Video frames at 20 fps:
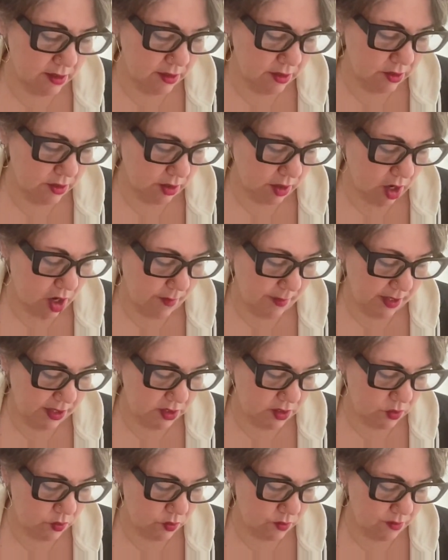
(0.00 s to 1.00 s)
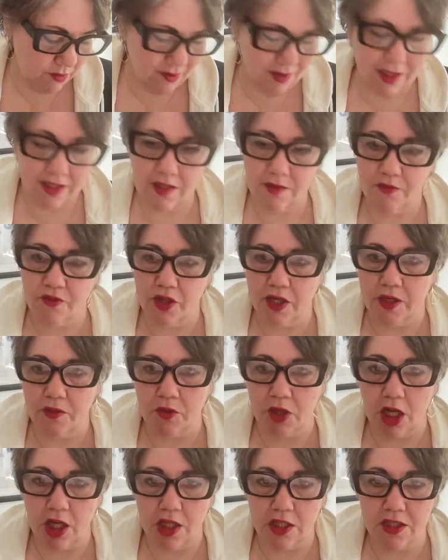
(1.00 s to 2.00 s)
the comments. I keep forgetting
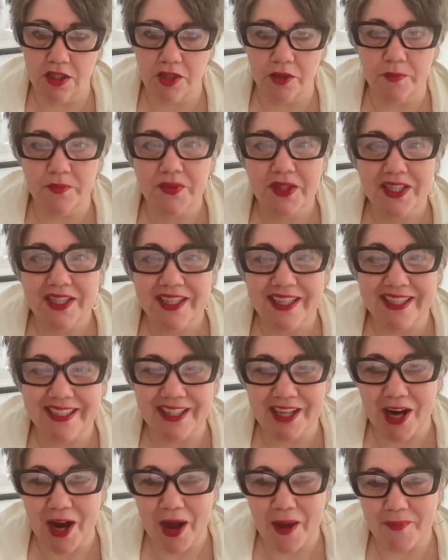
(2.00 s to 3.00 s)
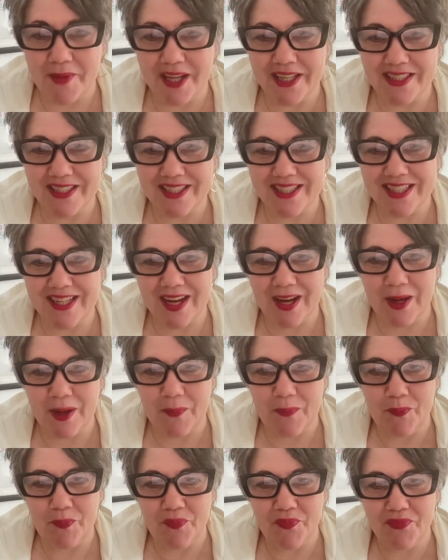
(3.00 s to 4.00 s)
we're not on Zoom. In the comments, what
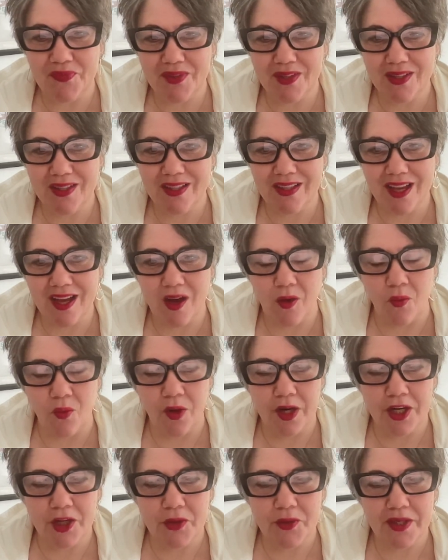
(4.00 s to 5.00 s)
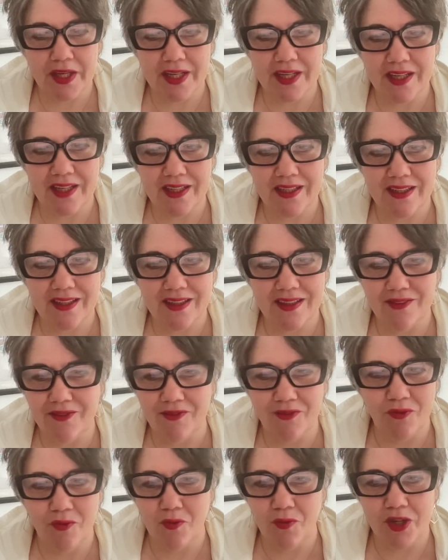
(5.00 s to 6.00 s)
are you getting?
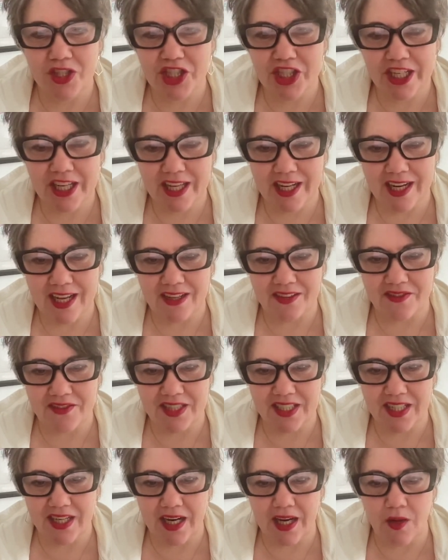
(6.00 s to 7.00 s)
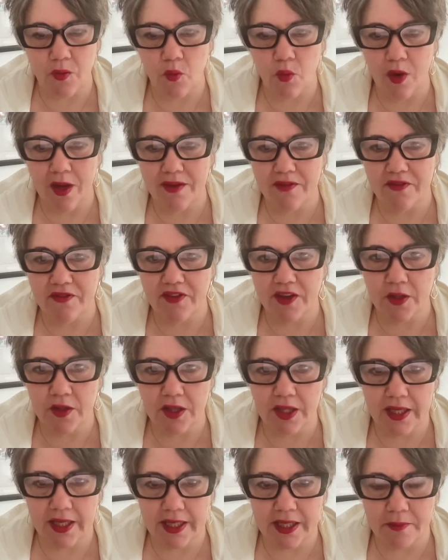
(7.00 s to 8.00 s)
What'd you get out of today? What felt
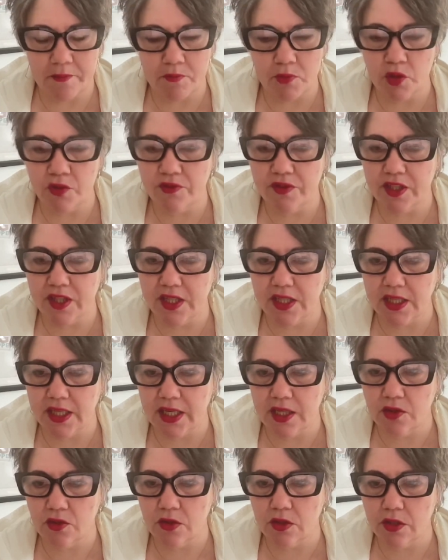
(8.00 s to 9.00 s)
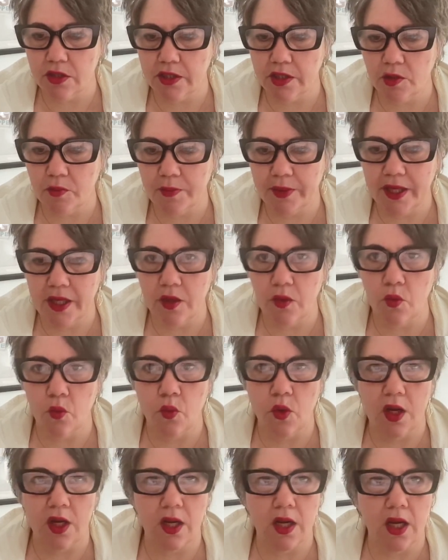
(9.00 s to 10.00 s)
like it moved the needle a little bit?
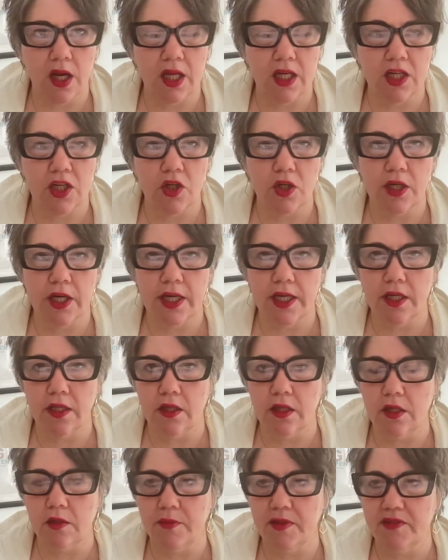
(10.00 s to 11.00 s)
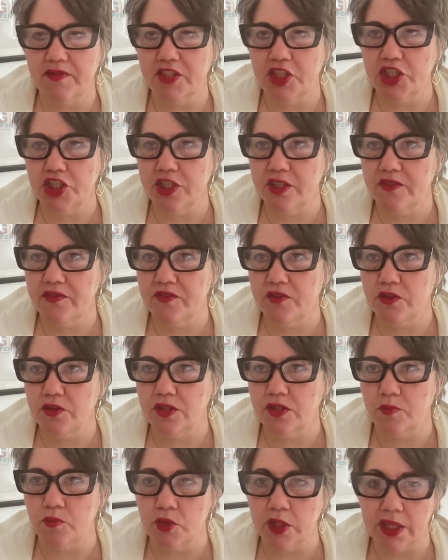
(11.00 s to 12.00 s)
What kind of created a little bit of a shift or
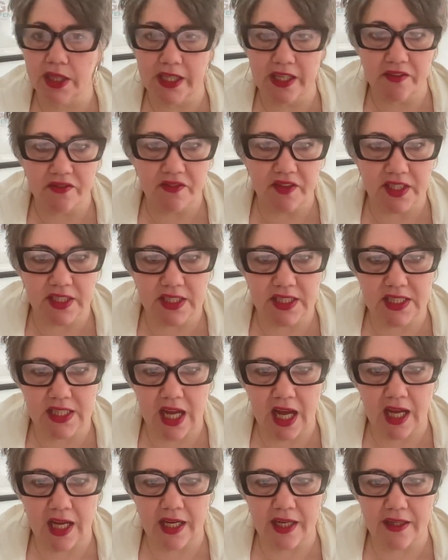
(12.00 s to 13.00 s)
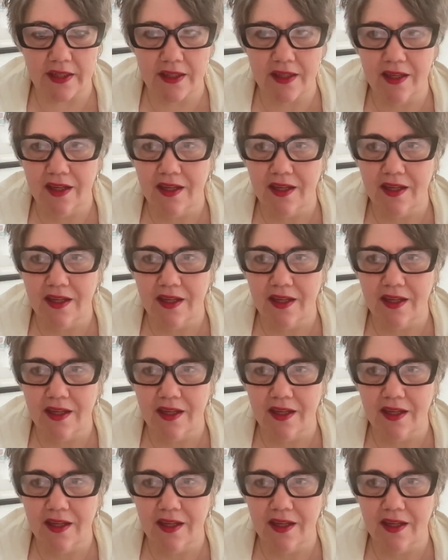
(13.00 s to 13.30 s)
some relief inside?